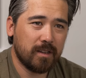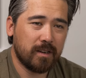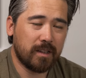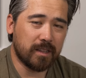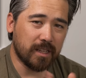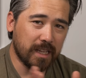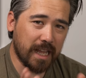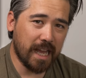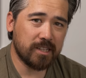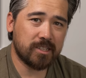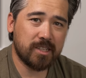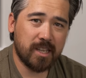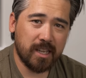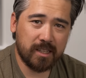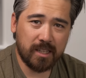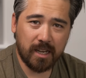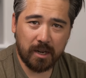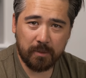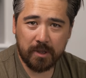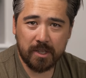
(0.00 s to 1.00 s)
Now, the last
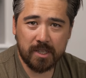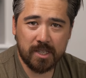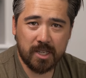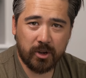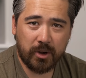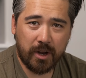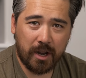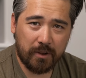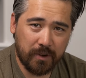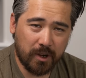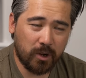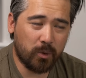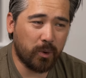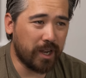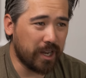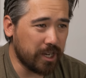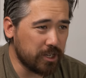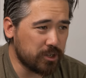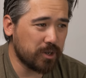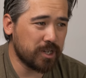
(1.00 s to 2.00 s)
kit that I'm considering I found
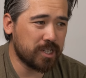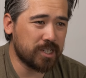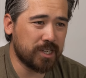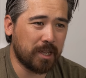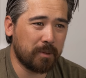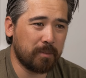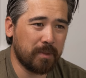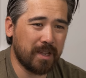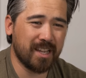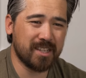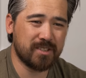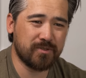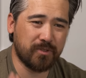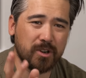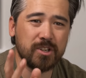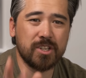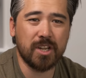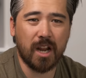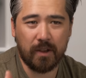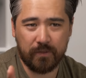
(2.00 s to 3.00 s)
quite interesting because,
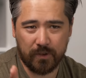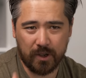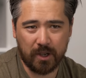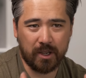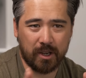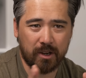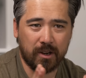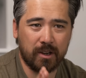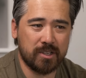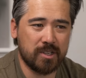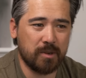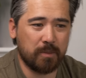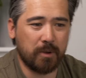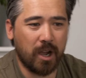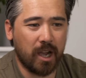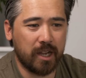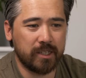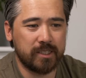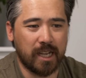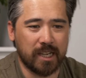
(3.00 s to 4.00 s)
first off, here's some
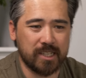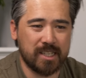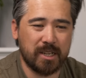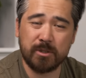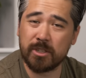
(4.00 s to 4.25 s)
context.